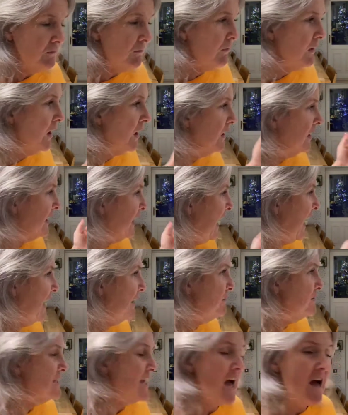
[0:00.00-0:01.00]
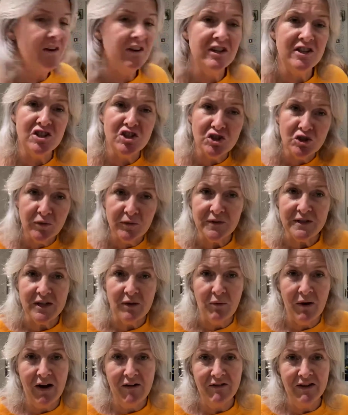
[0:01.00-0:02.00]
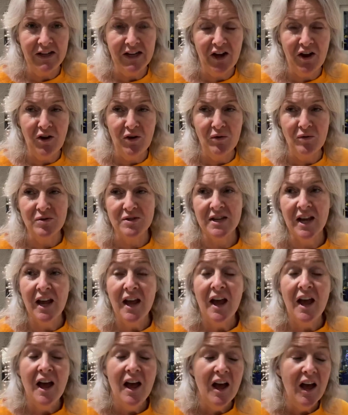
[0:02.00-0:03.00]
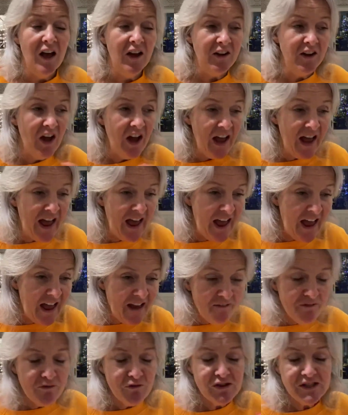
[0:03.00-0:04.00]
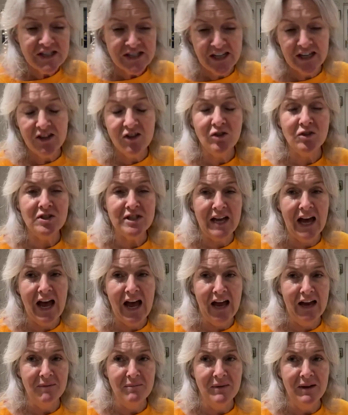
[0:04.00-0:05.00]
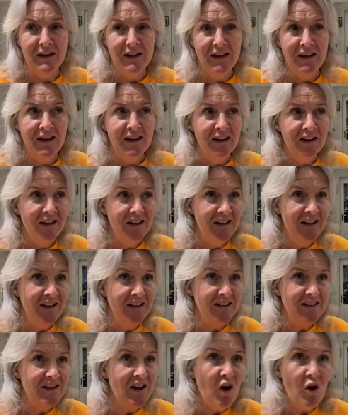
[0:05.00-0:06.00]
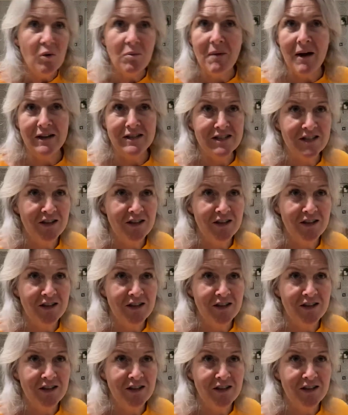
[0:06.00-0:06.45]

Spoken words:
And I came down and shoved it where it goes, and every single time, no matter